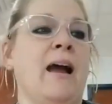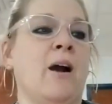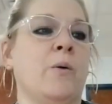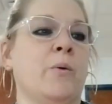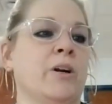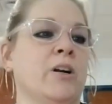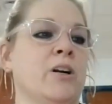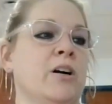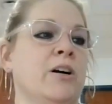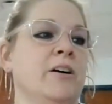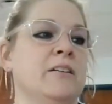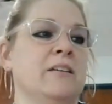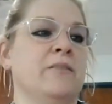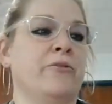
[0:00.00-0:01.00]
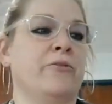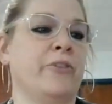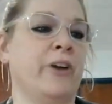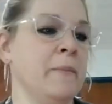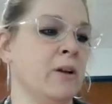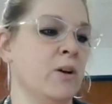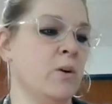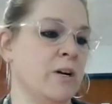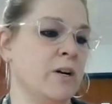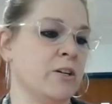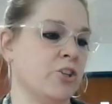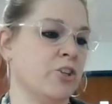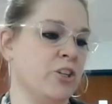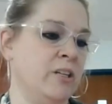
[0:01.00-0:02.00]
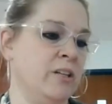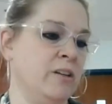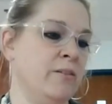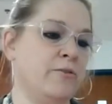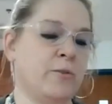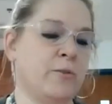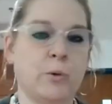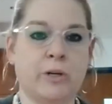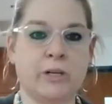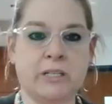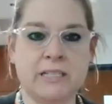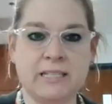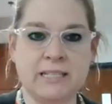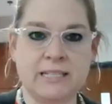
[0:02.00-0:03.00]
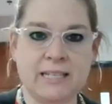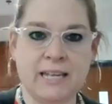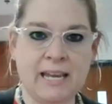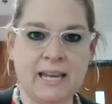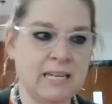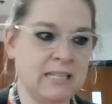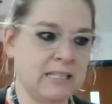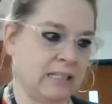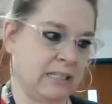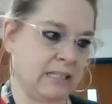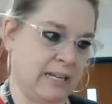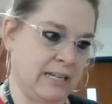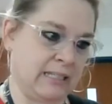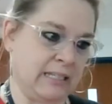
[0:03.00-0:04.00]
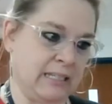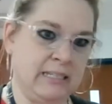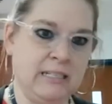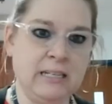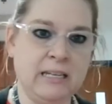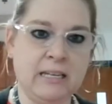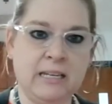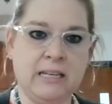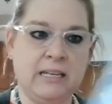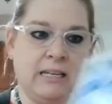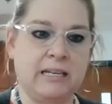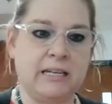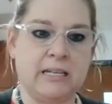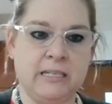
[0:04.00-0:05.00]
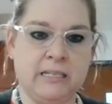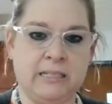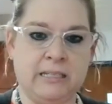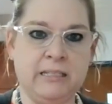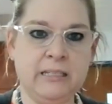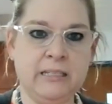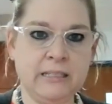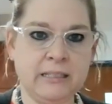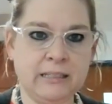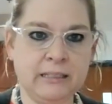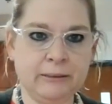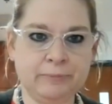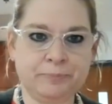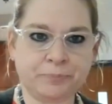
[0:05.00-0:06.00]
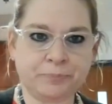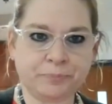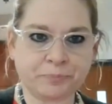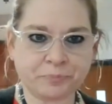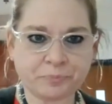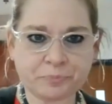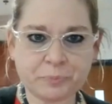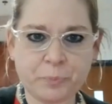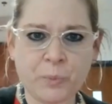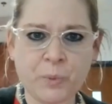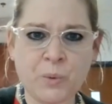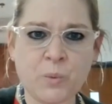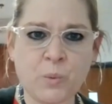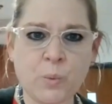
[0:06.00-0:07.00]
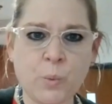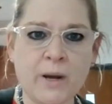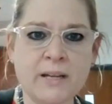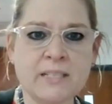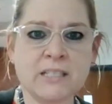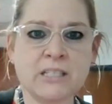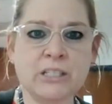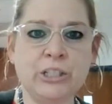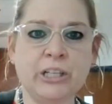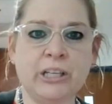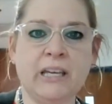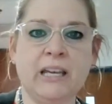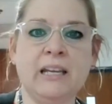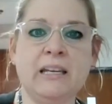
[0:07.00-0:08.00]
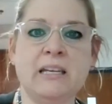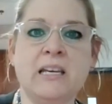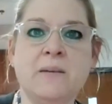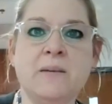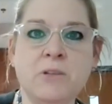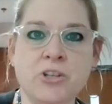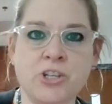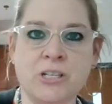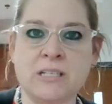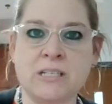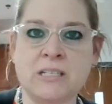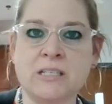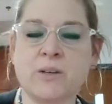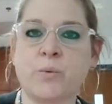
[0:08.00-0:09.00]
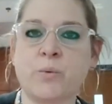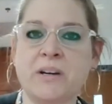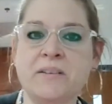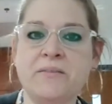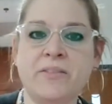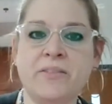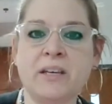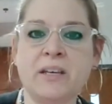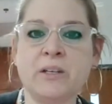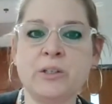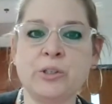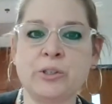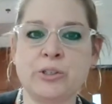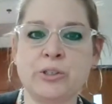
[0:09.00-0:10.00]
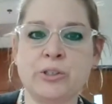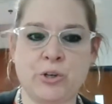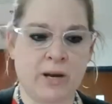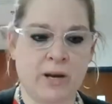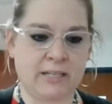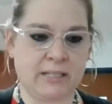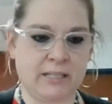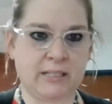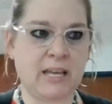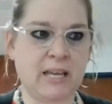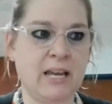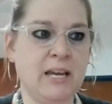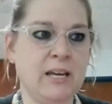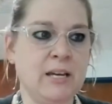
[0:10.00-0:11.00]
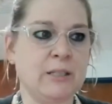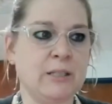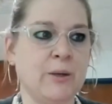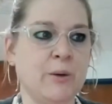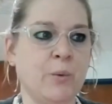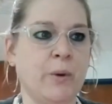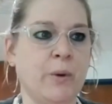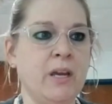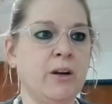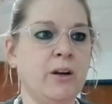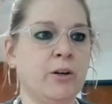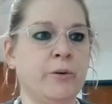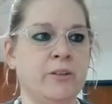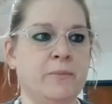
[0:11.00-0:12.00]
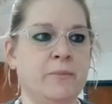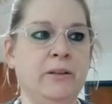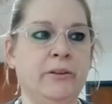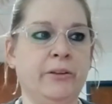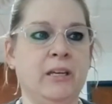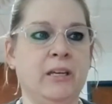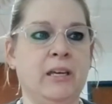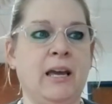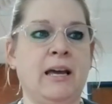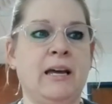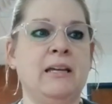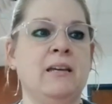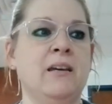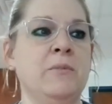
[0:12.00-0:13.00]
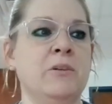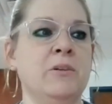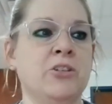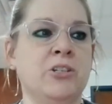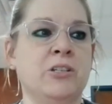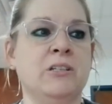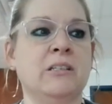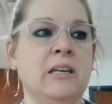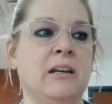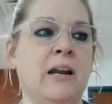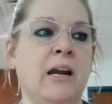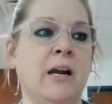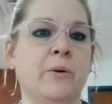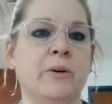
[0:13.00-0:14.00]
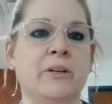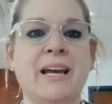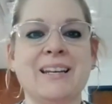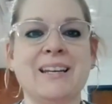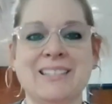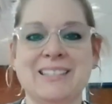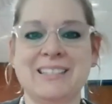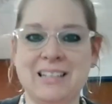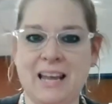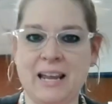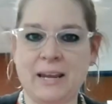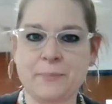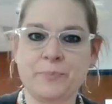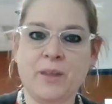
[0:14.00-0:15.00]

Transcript: our content framing question for today's lesson is what does looking at images reveal to us? So we are going to be looking at images in our text today